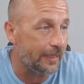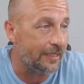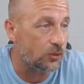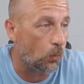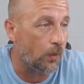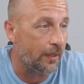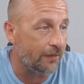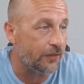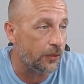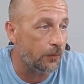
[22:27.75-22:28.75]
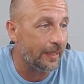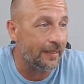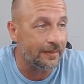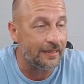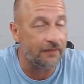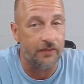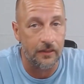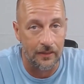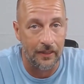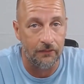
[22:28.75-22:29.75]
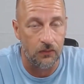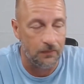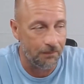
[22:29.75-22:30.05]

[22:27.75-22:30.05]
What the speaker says: each one of you in a different level.